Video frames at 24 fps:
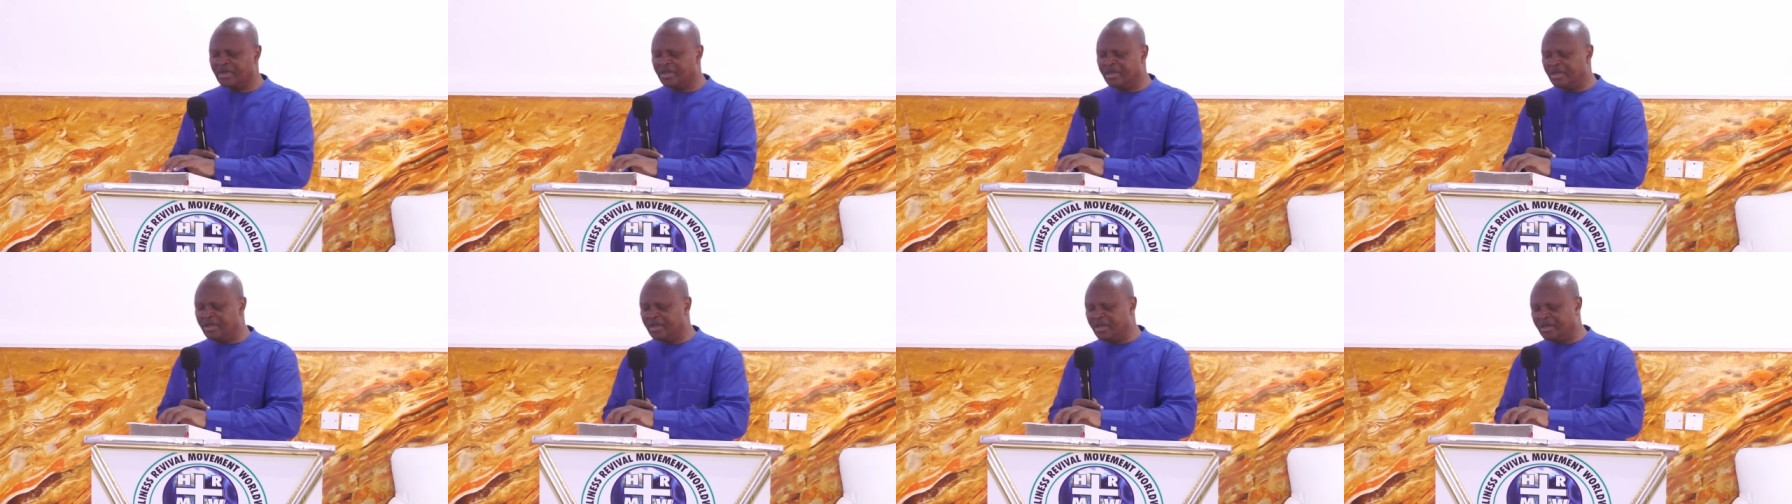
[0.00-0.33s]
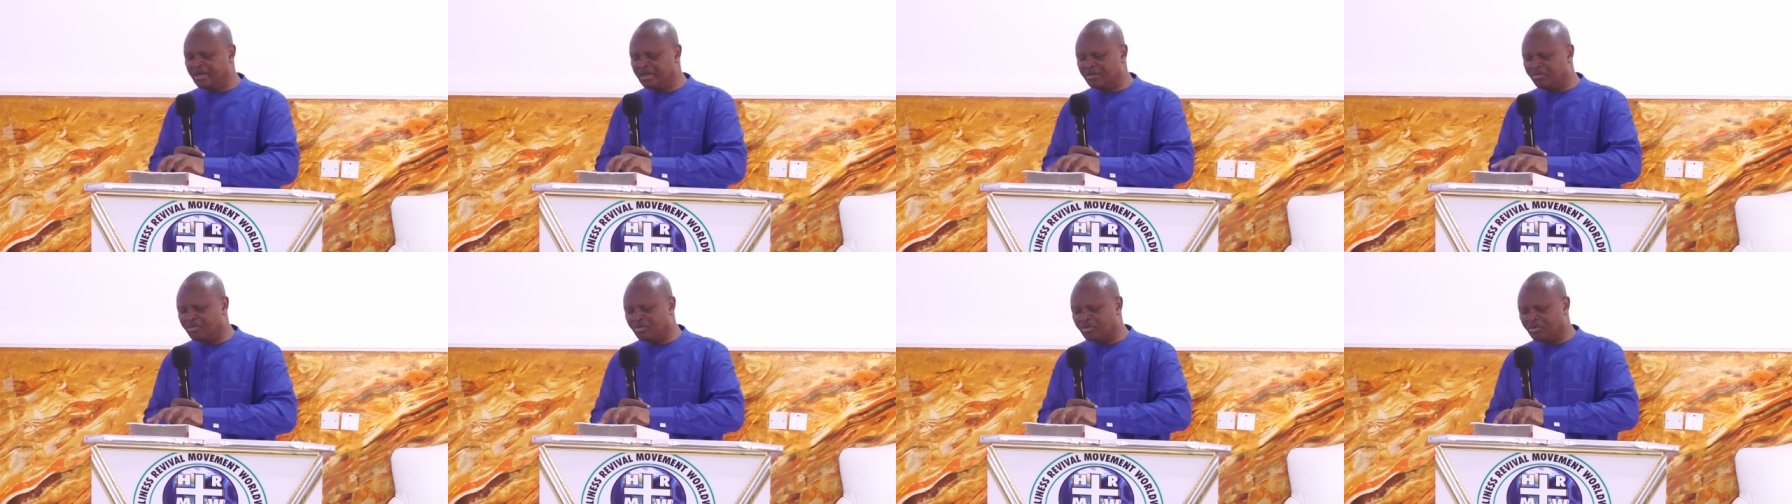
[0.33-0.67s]
In
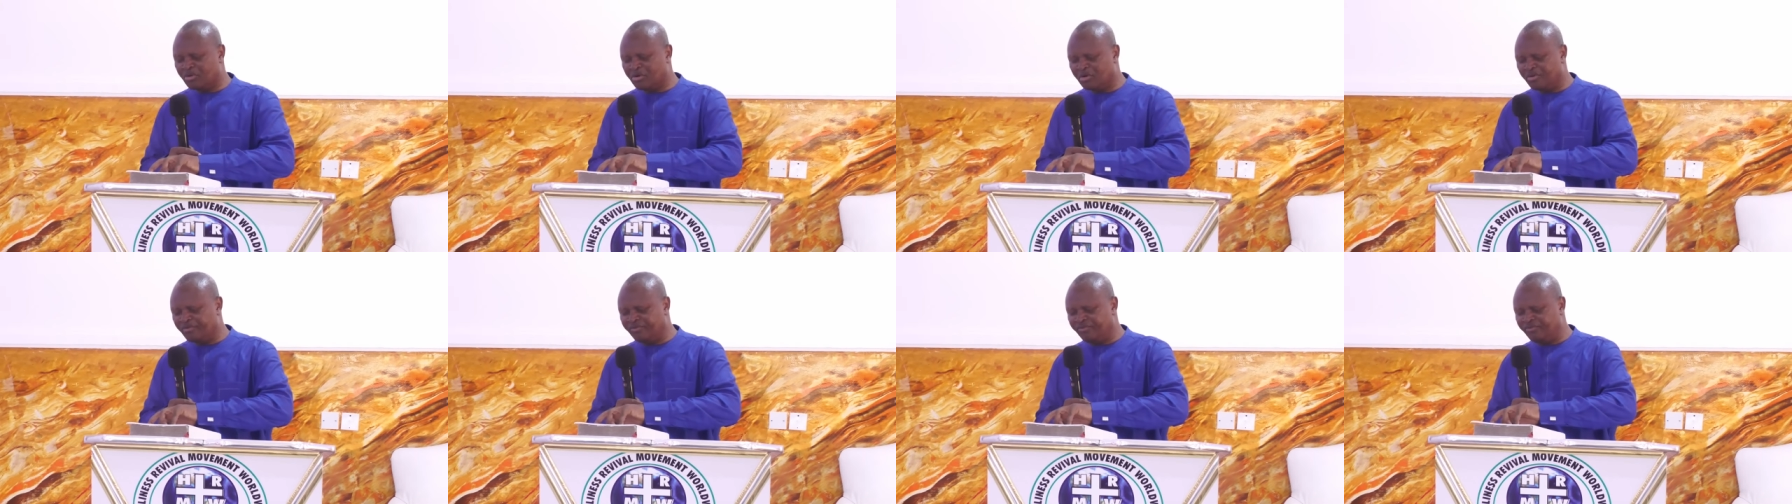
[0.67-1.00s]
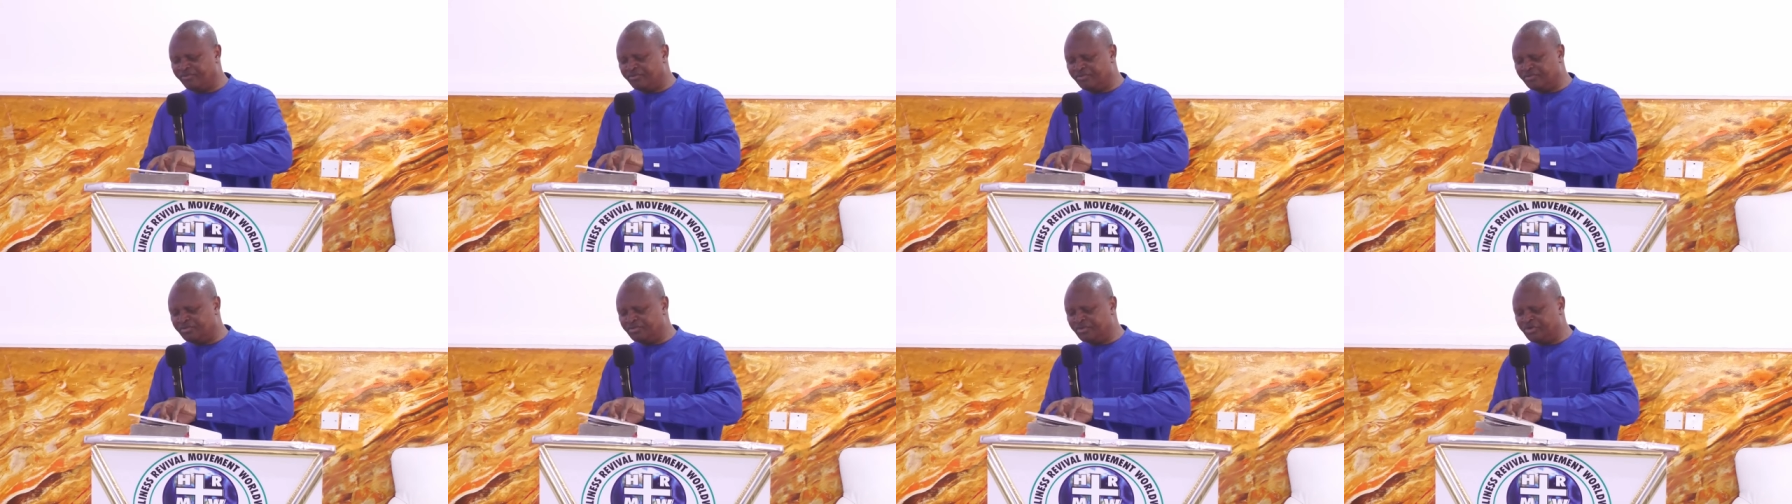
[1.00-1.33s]
the book of
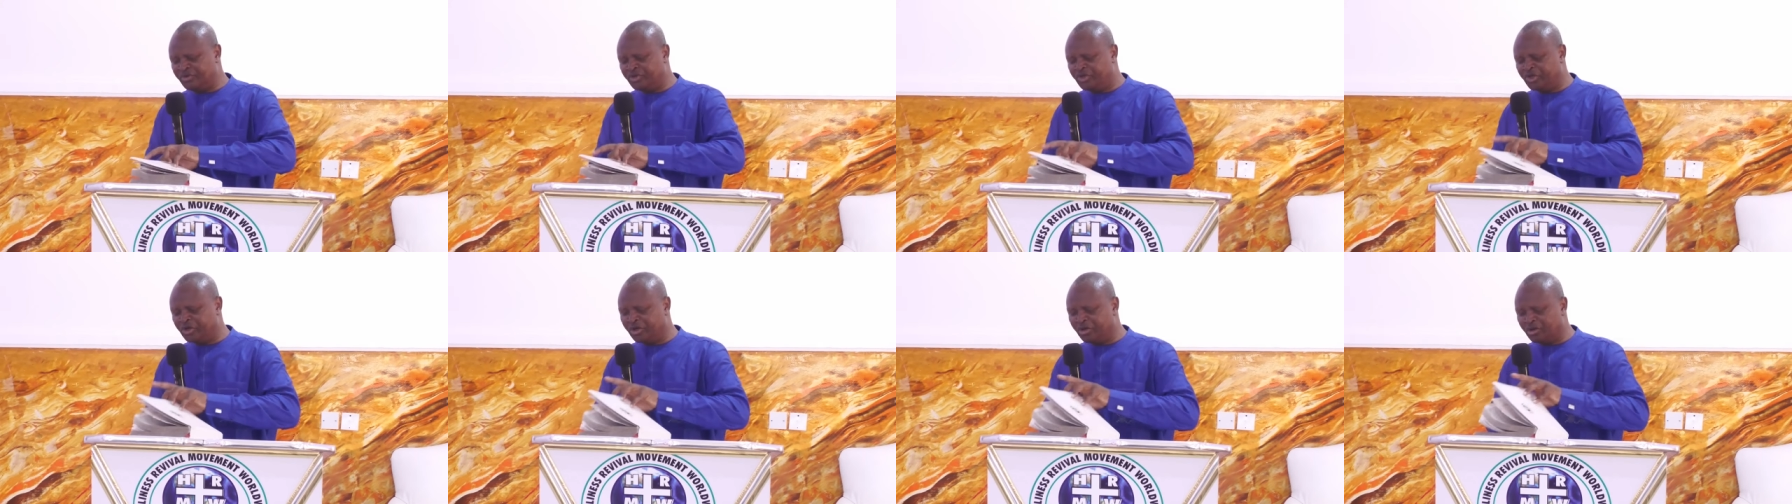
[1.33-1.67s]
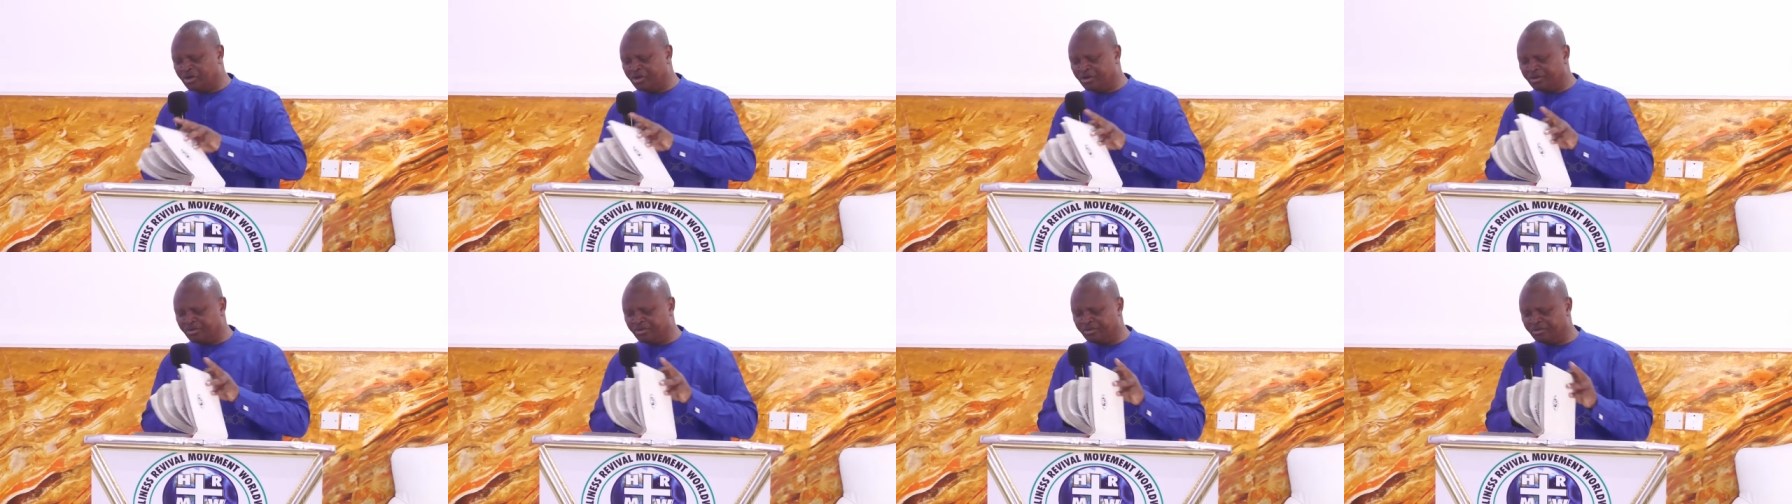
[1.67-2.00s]

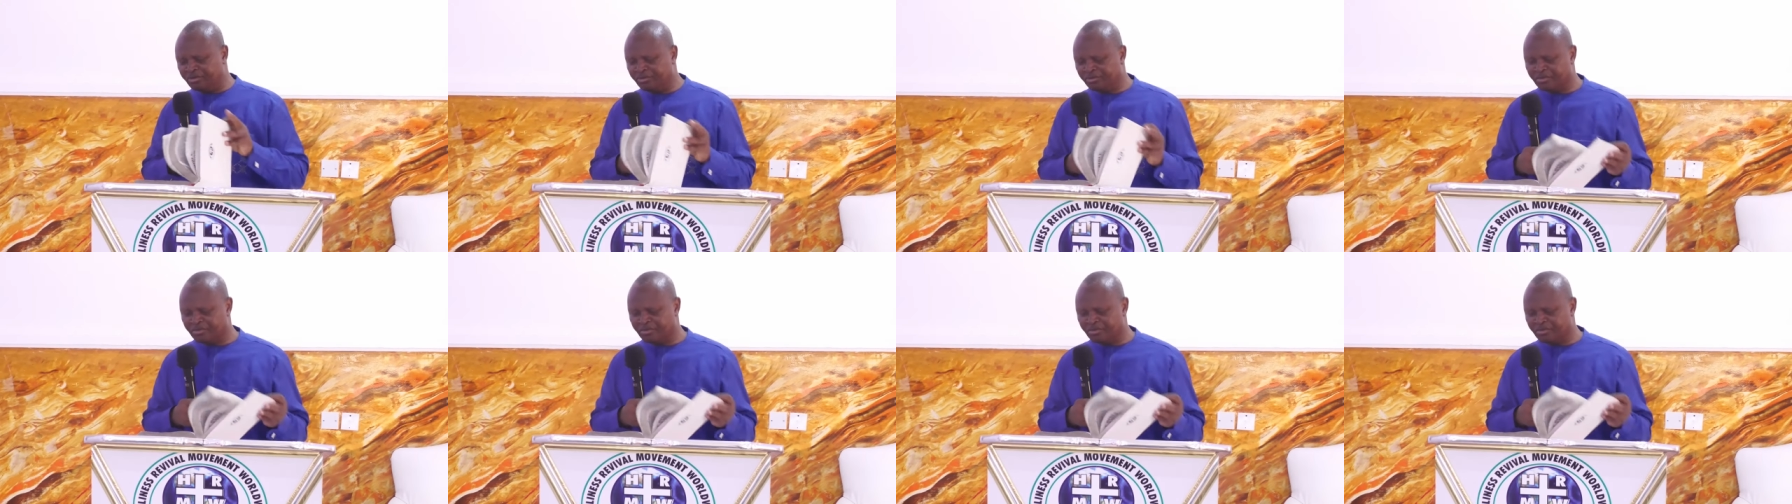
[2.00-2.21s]
John,